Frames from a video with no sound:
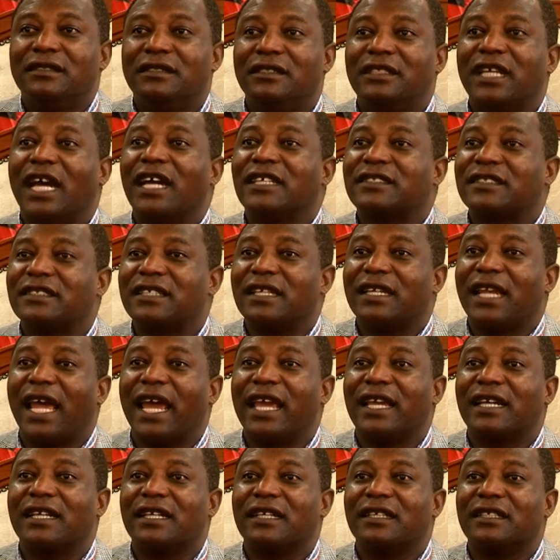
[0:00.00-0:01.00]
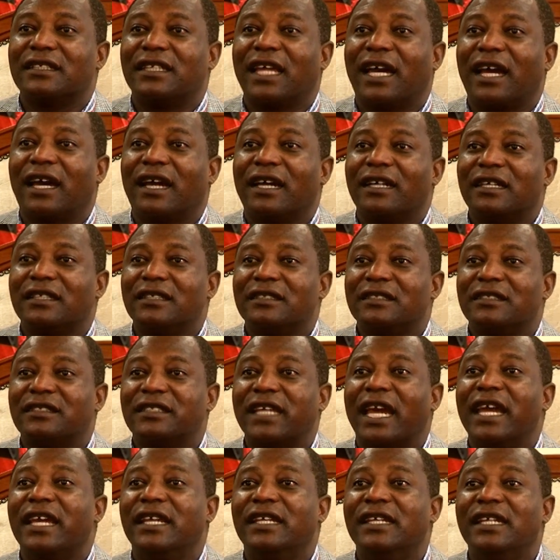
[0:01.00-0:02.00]
Just like the
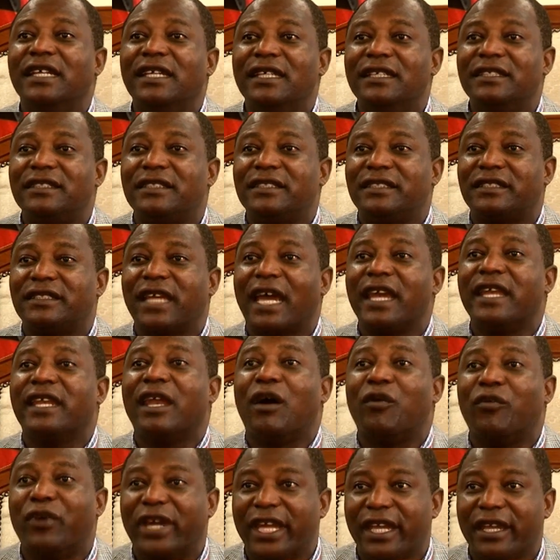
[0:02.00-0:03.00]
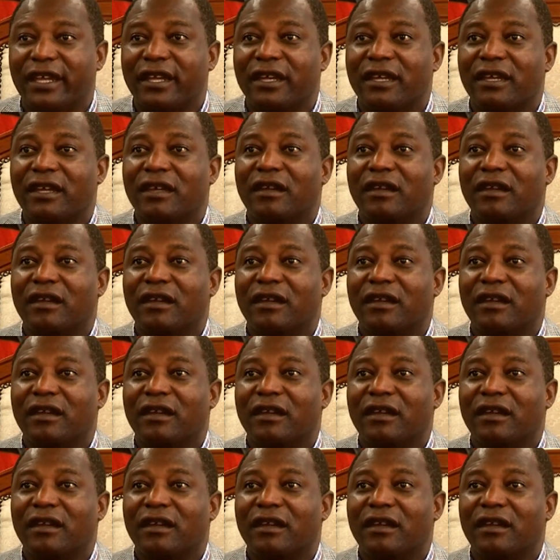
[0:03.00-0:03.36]
China way.